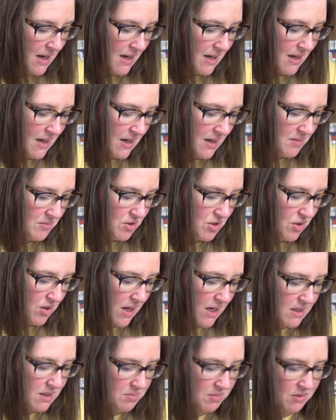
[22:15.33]
Um, so
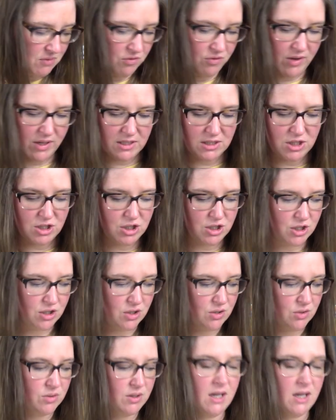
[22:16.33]
that's been fun to do.